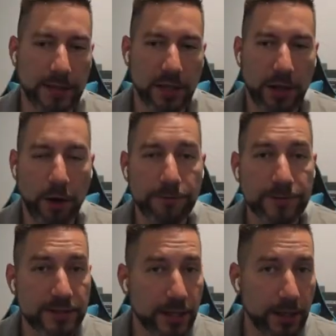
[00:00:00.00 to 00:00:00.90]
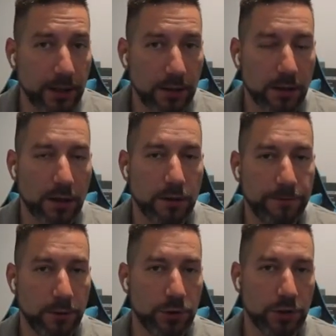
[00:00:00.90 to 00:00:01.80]
I often say, the
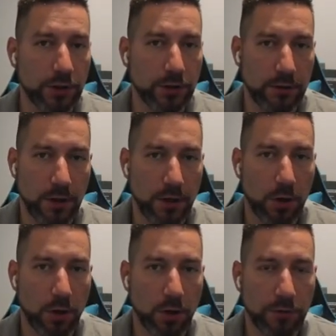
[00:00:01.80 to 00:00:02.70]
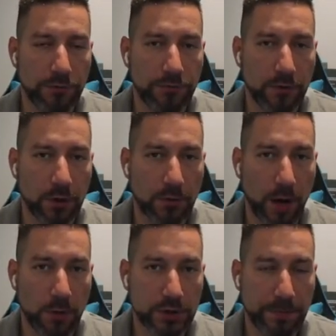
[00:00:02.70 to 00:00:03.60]
future of
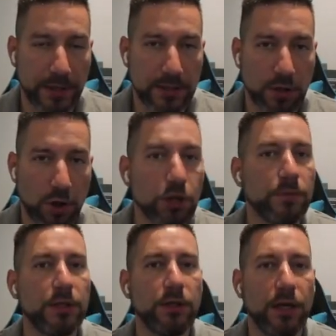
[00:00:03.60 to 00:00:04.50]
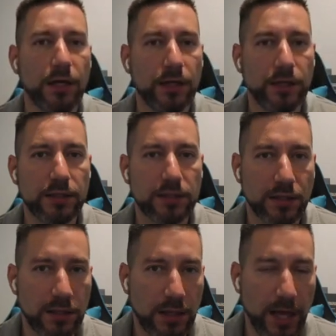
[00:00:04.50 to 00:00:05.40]
our space economy is
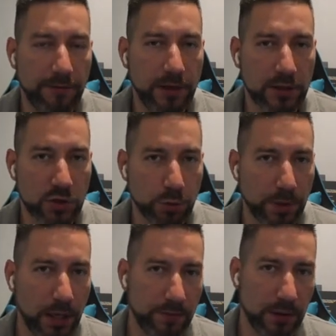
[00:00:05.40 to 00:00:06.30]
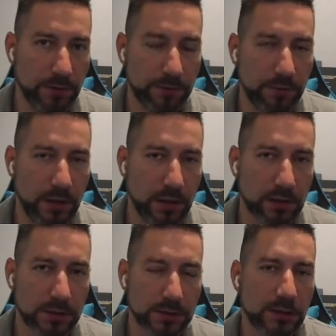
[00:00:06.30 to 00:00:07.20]
in heavy and super heavy lift
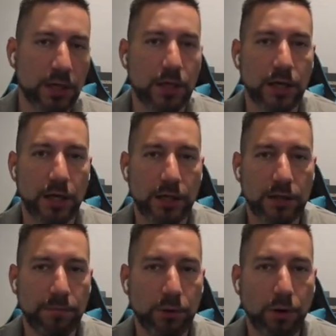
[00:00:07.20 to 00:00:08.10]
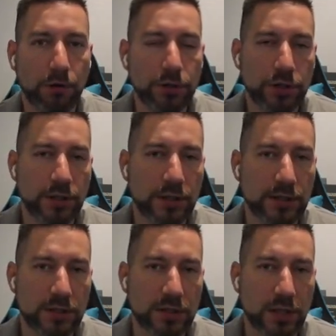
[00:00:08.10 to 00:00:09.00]
vehicles, and the Blue Origin
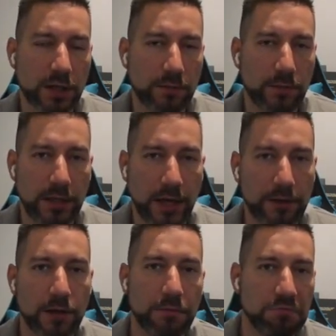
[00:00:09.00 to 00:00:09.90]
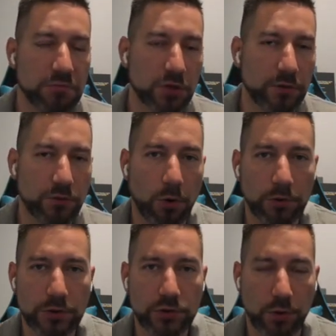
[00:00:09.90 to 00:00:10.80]
is another sort of
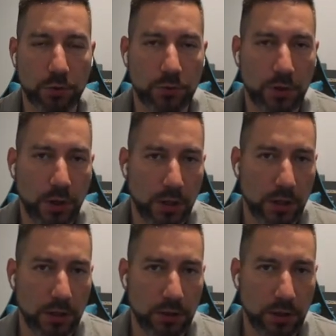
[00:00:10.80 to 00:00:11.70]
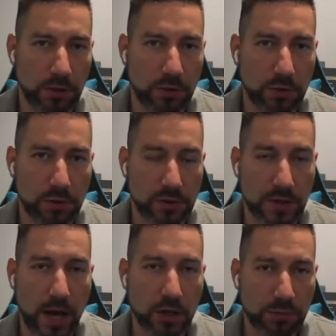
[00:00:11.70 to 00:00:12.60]
cornerstone into this
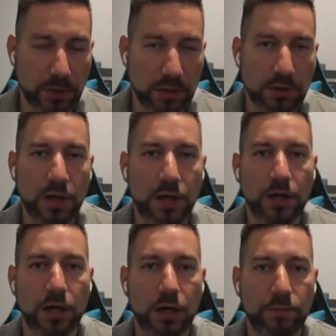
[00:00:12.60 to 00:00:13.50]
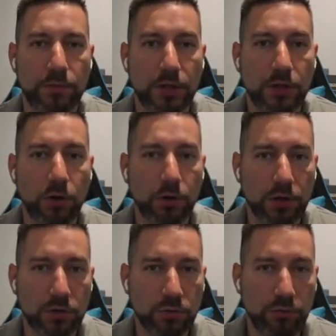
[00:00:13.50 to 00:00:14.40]
argument. In order
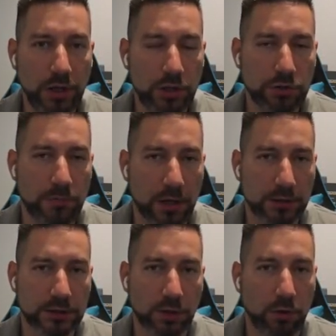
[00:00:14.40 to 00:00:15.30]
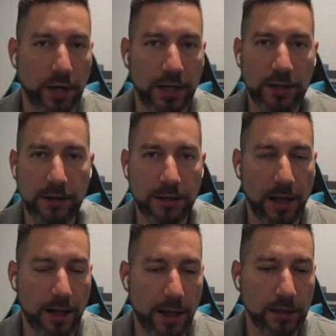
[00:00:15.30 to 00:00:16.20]
to reach Mars or anything
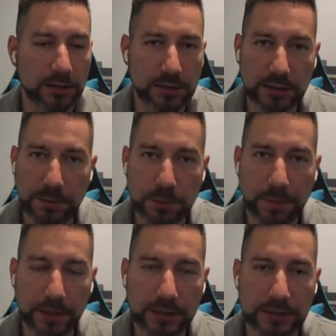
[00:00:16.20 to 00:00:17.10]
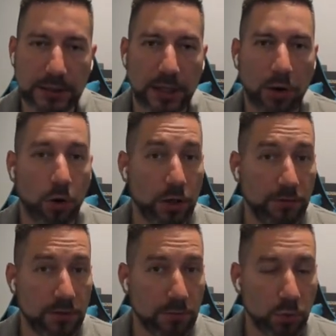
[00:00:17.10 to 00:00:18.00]
else, deep space, or
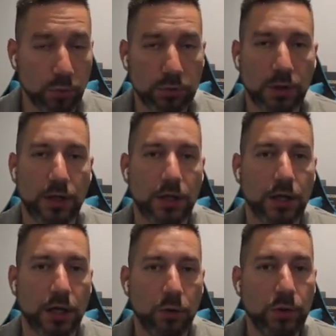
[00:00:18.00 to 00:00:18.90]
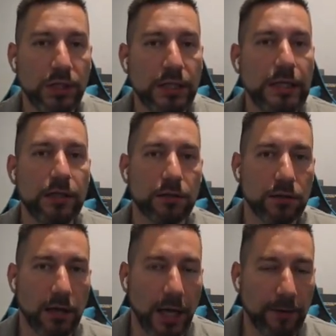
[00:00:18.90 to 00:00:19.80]
even the moon, we need
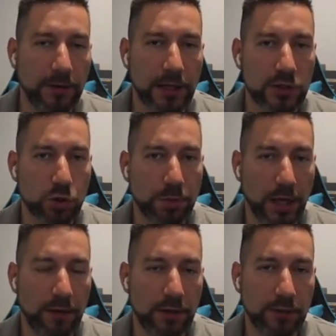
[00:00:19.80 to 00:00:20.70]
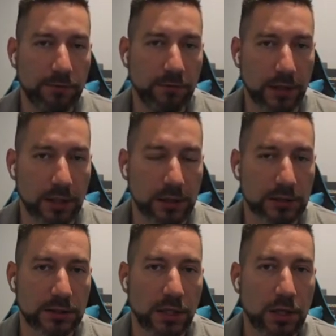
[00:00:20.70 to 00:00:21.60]
heavy and super heavy lift
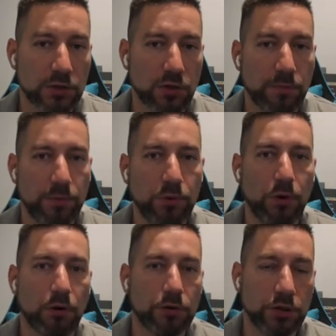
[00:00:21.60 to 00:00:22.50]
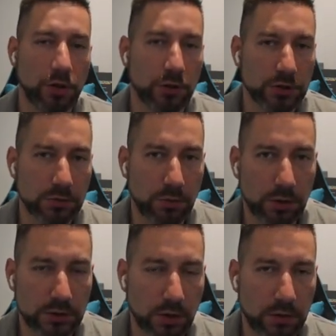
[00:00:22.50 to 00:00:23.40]
vehicles. So Blue Origin also
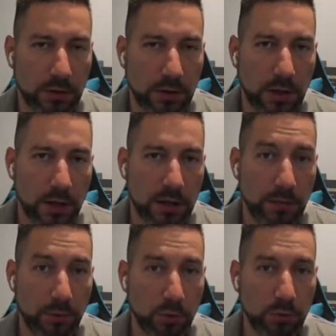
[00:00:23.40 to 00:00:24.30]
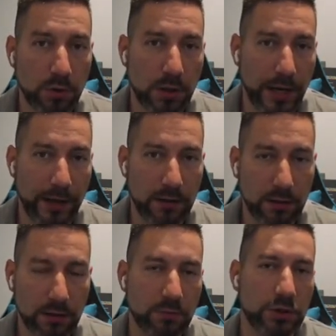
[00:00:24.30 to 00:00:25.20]
works on the Blue
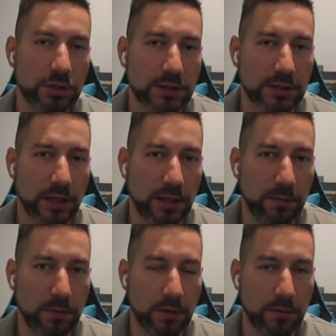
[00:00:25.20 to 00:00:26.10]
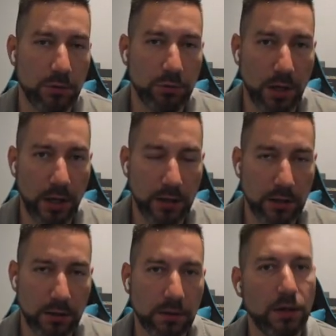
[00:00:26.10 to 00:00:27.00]
Lander, which is a lunar lander.